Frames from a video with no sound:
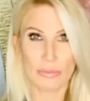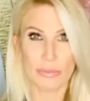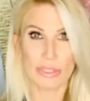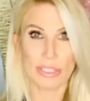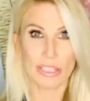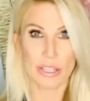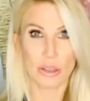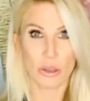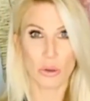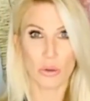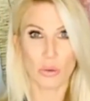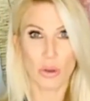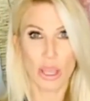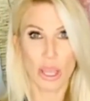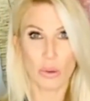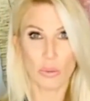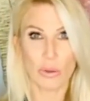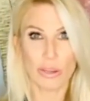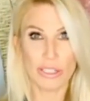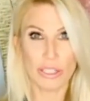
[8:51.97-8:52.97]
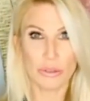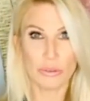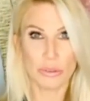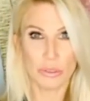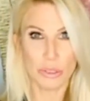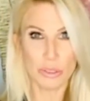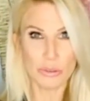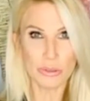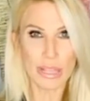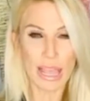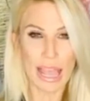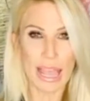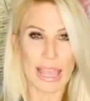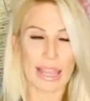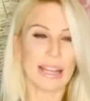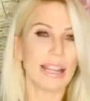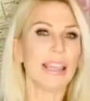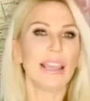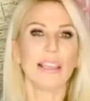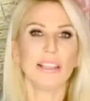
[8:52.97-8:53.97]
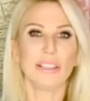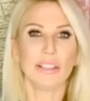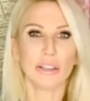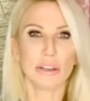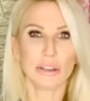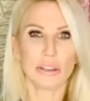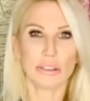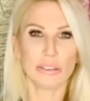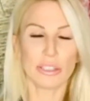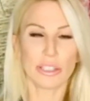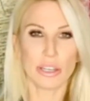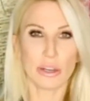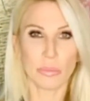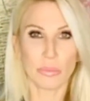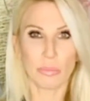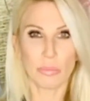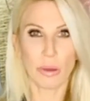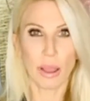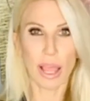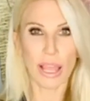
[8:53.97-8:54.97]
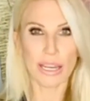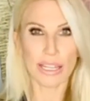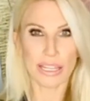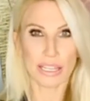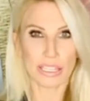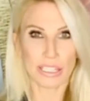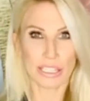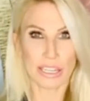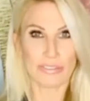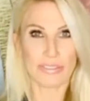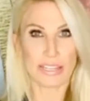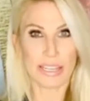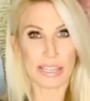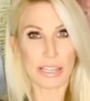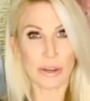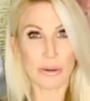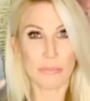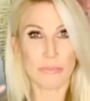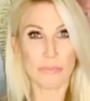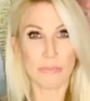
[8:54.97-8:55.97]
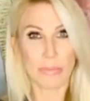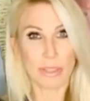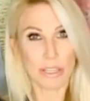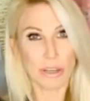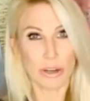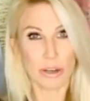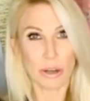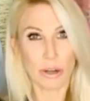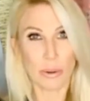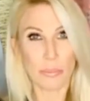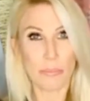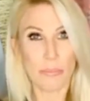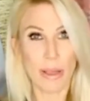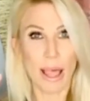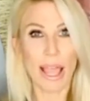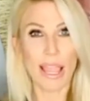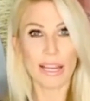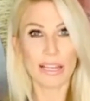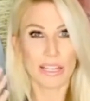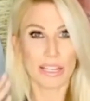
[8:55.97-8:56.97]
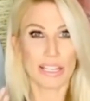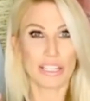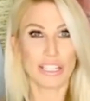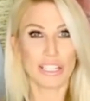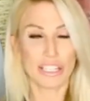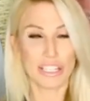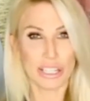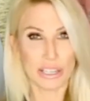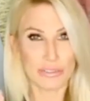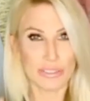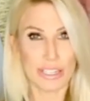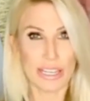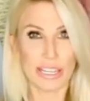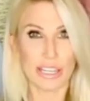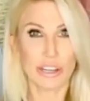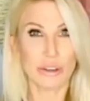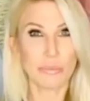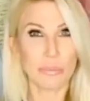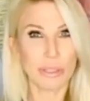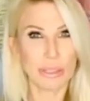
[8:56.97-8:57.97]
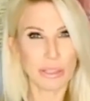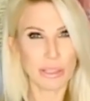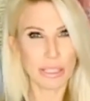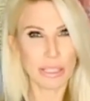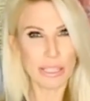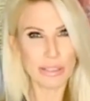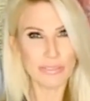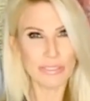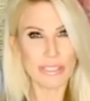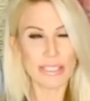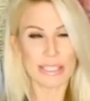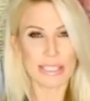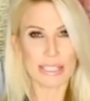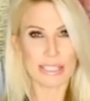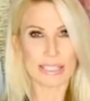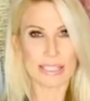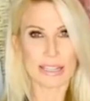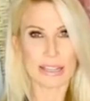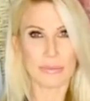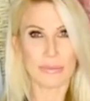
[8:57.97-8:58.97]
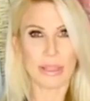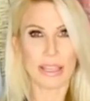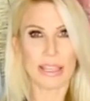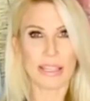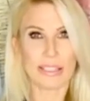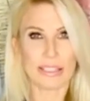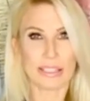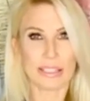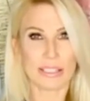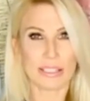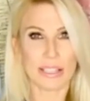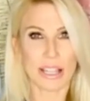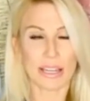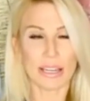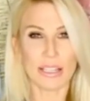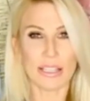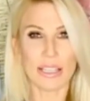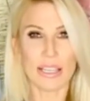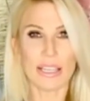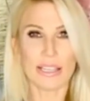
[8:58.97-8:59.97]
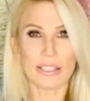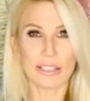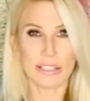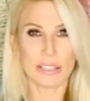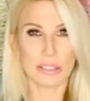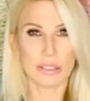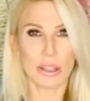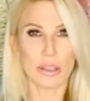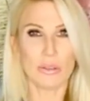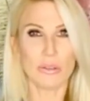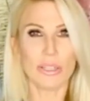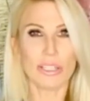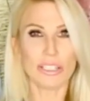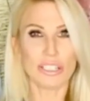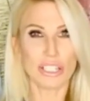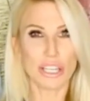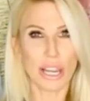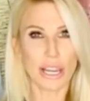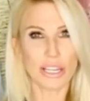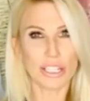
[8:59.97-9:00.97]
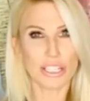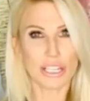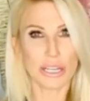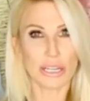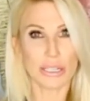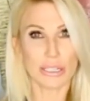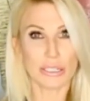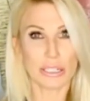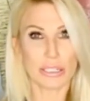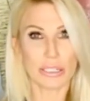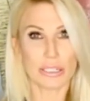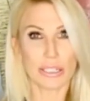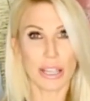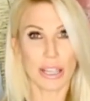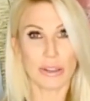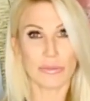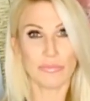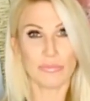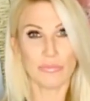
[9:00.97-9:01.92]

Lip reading: So when you do that, your body is shifting, your mind is shifting, your belief system is subtly and slowly changing to say,